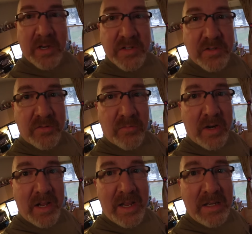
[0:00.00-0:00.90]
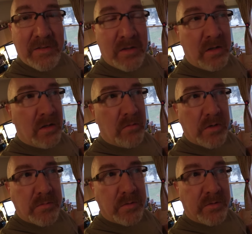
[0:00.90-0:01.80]
a picture of what I ate,
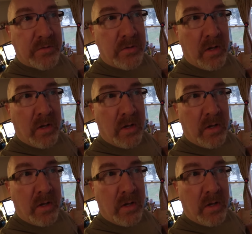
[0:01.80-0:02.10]
which was,